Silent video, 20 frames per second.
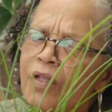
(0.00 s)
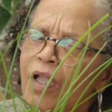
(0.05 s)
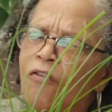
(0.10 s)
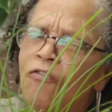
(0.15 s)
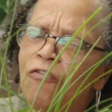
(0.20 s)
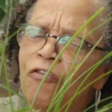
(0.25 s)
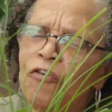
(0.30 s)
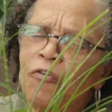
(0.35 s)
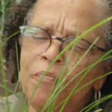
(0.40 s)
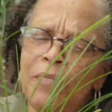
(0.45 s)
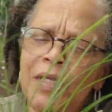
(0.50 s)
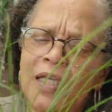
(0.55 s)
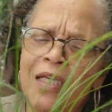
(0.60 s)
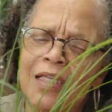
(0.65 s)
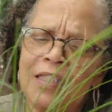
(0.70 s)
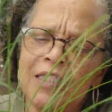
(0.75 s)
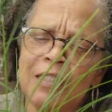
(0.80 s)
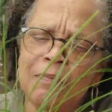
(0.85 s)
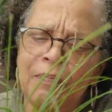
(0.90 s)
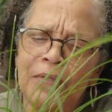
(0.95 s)
For me,
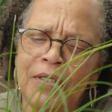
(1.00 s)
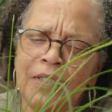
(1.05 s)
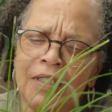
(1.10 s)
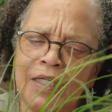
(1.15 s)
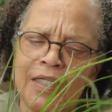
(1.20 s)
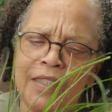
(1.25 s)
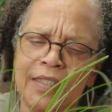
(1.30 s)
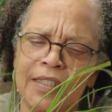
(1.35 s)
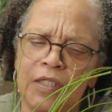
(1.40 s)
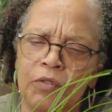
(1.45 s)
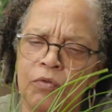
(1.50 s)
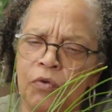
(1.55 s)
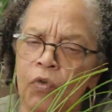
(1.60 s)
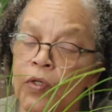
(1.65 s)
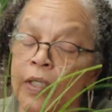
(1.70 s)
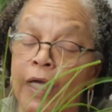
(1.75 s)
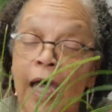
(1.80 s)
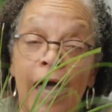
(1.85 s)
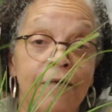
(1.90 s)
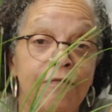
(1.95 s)
it's been easy
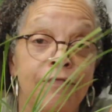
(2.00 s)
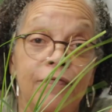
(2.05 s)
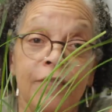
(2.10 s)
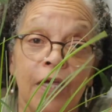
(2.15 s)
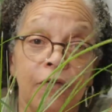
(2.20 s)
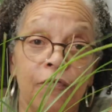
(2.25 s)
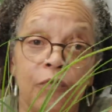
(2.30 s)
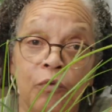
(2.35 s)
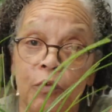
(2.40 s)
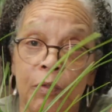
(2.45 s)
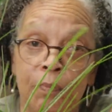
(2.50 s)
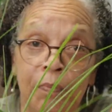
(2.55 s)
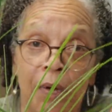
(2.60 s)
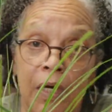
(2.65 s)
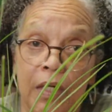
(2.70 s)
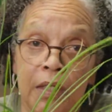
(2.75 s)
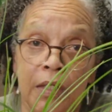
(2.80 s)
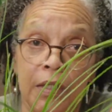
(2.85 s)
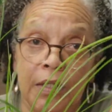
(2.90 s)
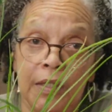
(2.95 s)
growing. I've never
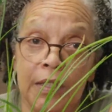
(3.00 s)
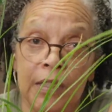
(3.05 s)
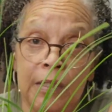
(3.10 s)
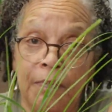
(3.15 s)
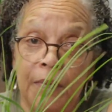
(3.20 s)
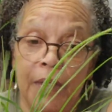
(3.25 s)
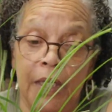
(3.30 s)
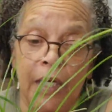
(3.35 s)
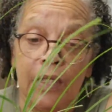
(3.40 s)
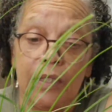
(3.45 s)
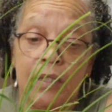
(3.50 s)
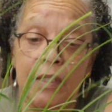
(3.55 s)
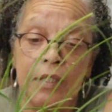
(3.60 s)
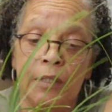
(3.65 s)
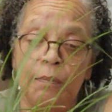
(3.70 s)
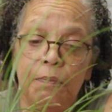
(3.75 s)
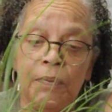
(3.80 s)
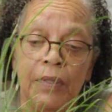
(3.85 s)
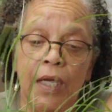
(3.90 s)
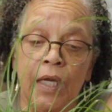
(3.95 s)
repotted this plant.
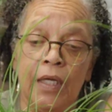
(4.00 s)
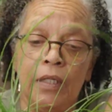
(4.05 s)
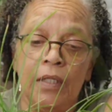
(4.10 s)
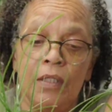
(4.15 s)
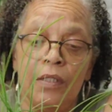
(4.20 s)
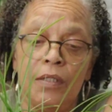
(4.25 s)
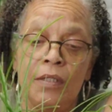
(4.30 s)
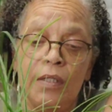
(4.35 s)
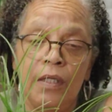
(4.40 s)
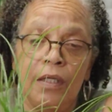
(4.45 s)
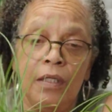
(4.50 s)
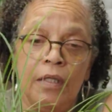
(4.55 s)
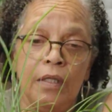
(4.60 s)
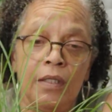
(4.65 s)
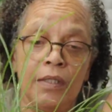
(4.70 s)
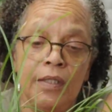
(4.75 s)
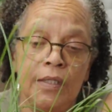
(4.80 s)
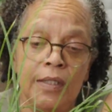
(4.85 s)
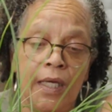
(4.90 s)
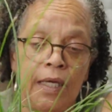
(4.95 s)
This plant is in
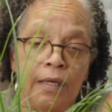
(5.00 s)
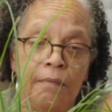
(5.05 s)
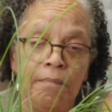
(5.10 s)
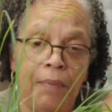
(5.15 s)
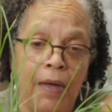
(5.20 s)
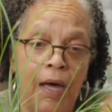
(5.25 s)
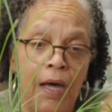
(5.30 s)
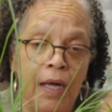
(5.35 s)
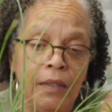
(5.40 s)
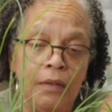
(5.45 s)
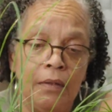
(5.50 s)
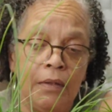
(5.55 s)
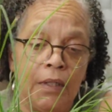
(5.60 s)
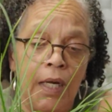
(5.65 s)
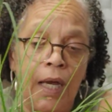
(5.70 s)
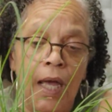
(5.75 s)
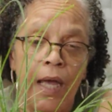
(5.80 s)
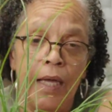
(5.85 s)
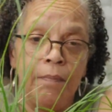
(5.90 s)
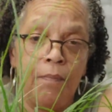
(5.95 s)
the same pot
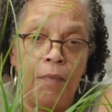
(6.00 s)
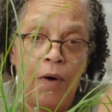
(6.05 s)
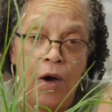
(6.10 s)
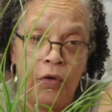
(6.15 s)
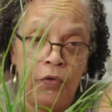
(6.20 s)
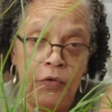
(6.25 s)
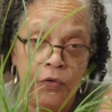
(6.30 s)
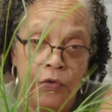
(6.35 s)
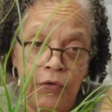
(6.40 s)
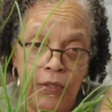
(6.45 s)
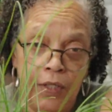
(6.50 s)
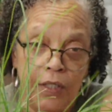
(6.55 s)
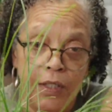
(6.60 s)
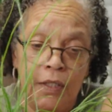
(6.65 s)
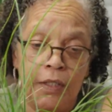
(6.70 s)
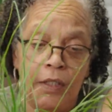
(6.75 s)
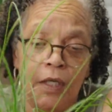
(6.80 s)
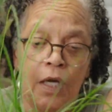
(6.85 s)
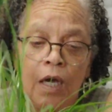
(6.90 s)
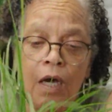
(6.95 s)
that I bought her
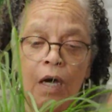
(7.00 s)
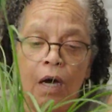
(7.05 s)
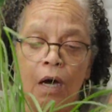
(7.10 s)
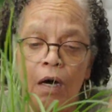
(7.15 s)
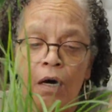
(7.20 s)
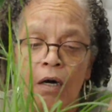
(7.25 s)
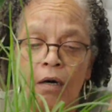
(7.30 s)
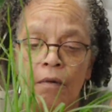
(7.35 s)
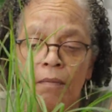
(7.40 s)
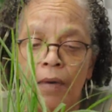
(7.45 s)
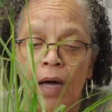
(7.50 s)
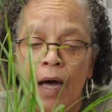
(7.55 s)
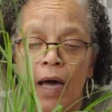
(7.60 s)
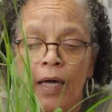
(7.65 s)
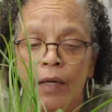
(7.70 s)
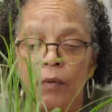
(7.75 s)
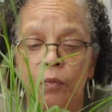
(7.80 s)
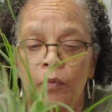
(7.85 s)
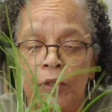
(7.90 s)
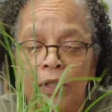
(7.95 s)
in.
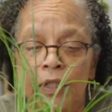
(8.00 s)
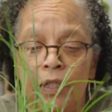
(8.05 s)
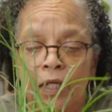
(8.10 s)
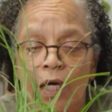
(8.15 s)
I would